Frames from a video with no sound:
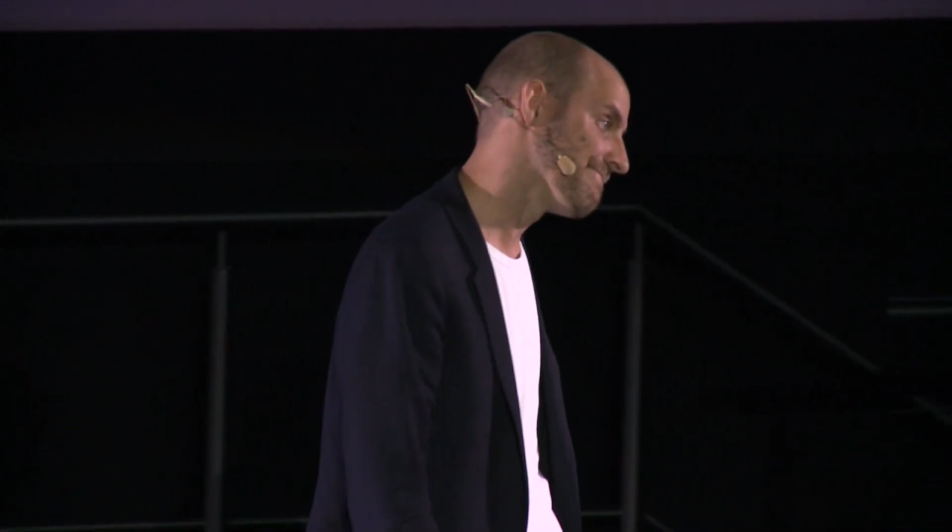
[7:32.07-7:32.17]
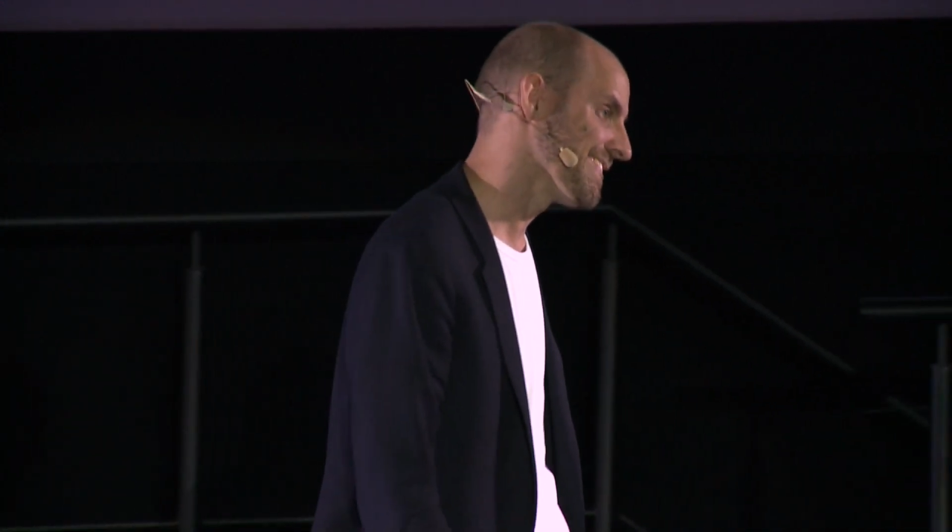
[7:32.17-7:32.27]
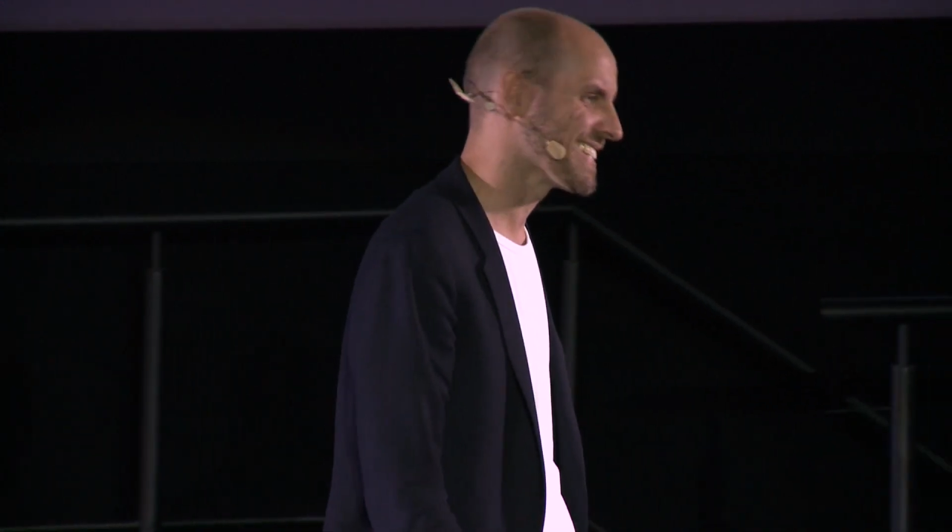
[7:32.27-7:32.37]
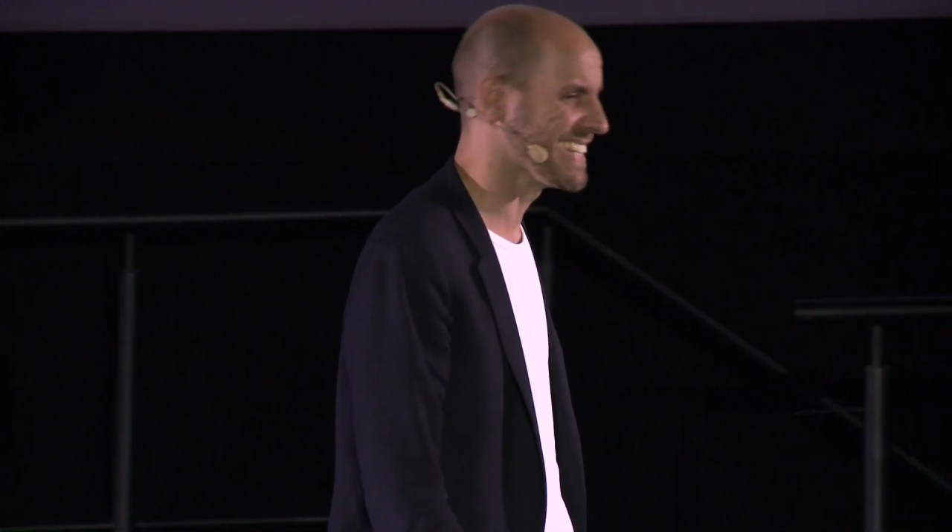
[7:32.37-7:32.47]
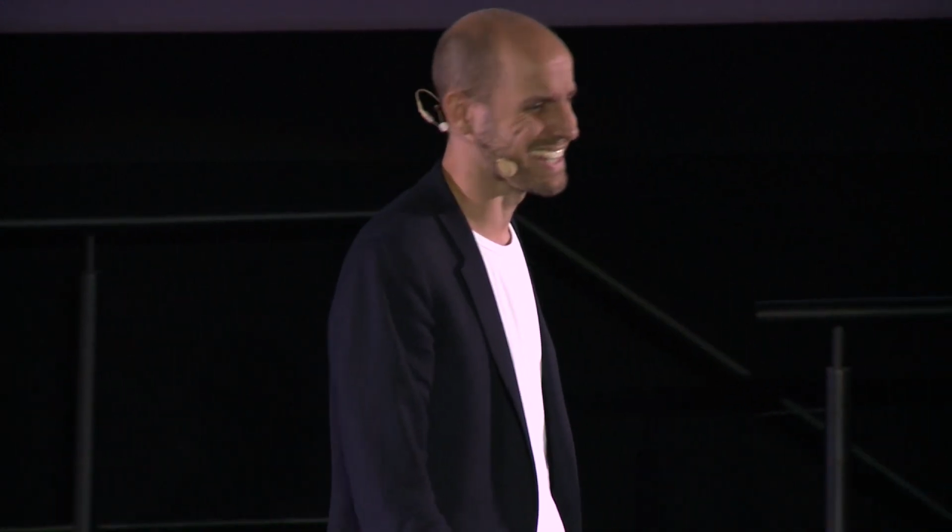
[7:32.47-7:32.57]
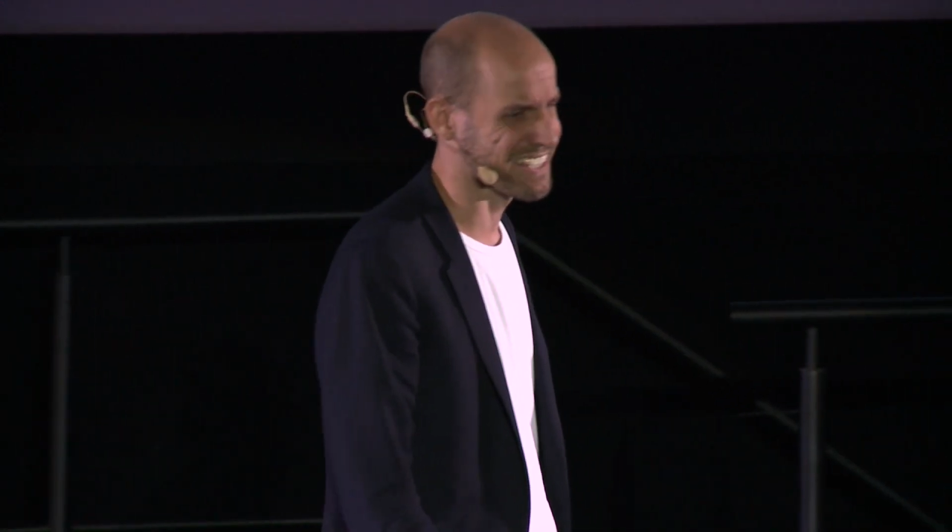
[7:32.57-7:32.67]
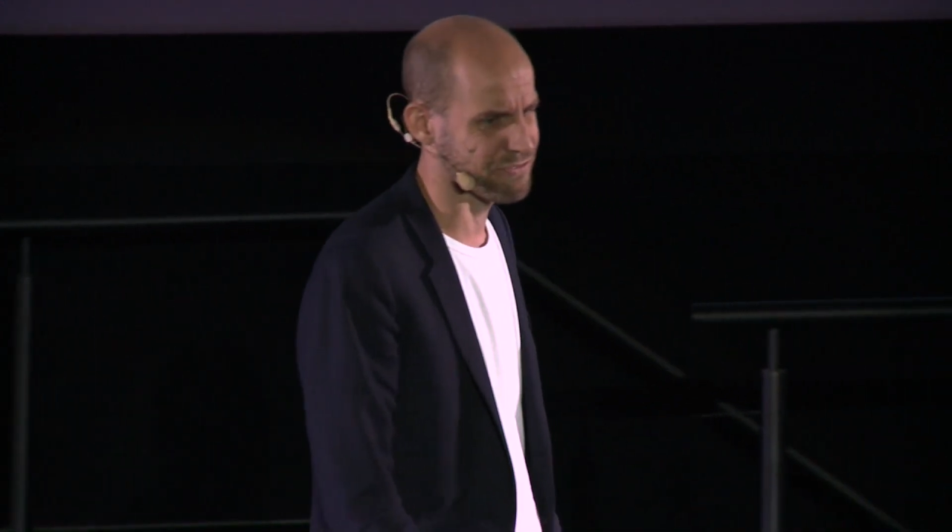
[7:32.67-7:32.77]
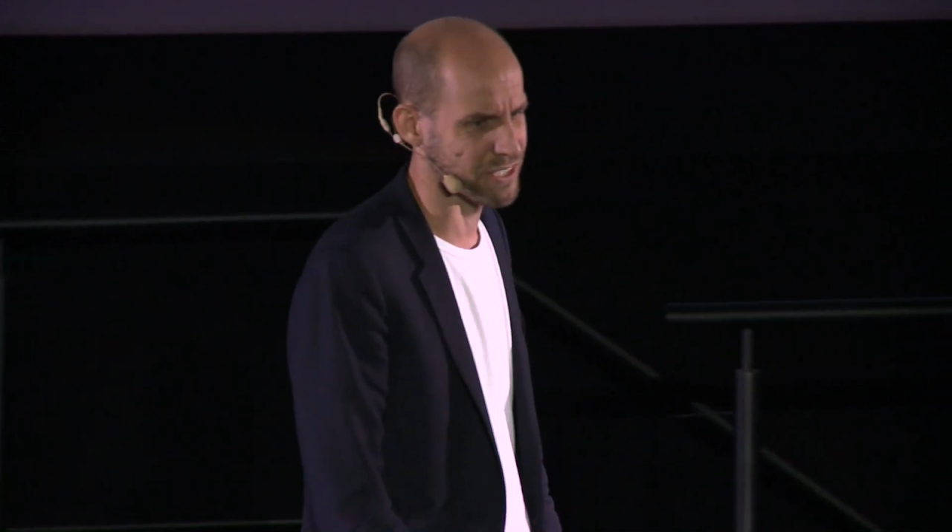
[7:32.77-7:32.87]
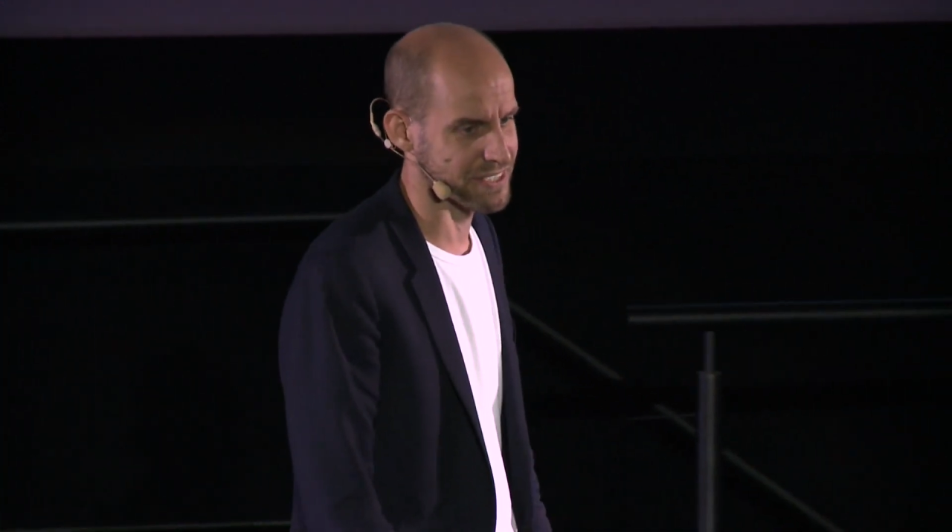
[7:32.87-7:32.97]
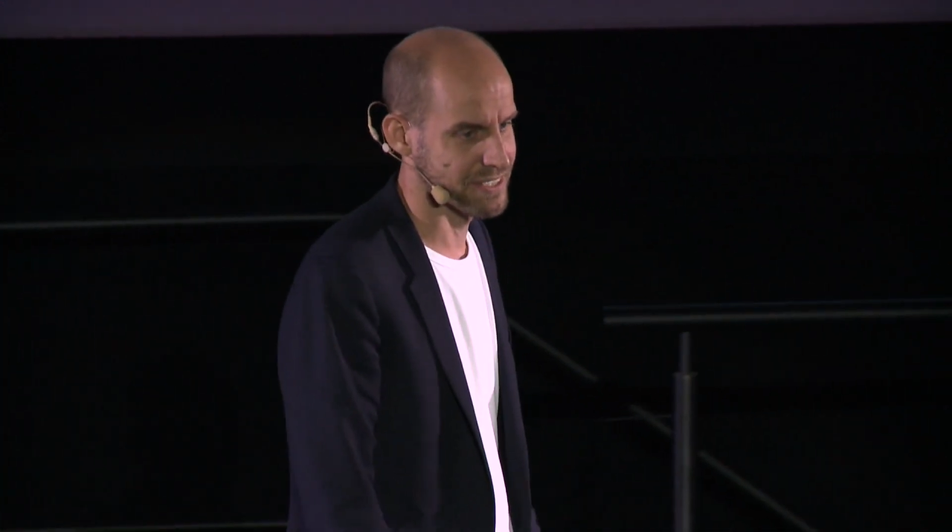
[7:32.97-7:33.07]
it's a little
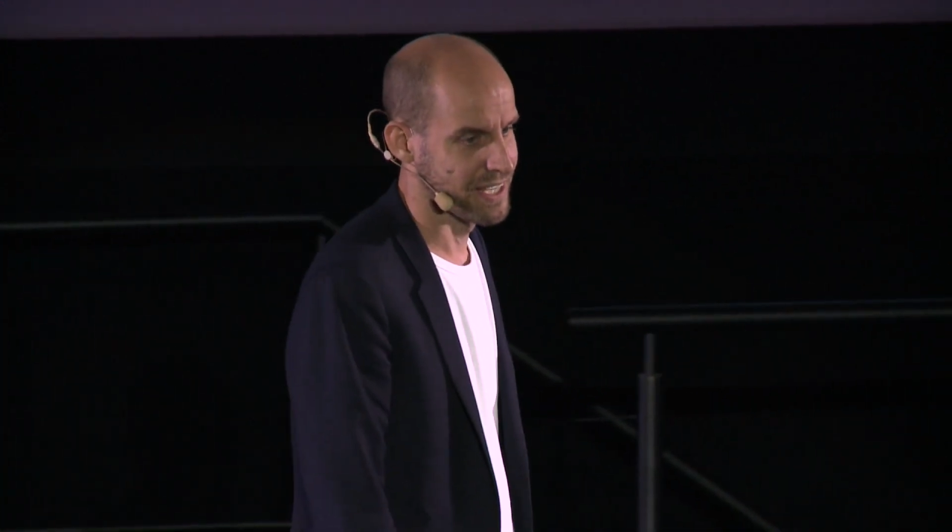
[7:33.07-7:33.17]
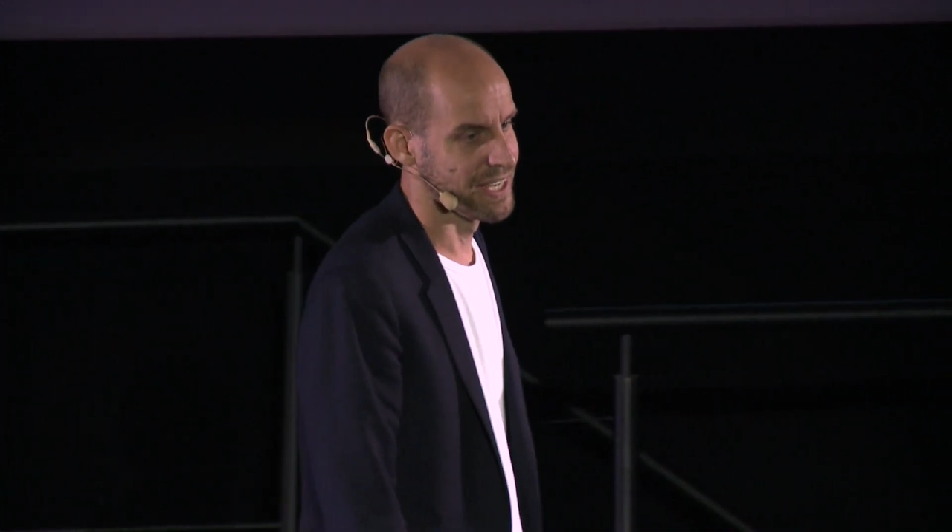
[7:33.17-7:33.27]
different.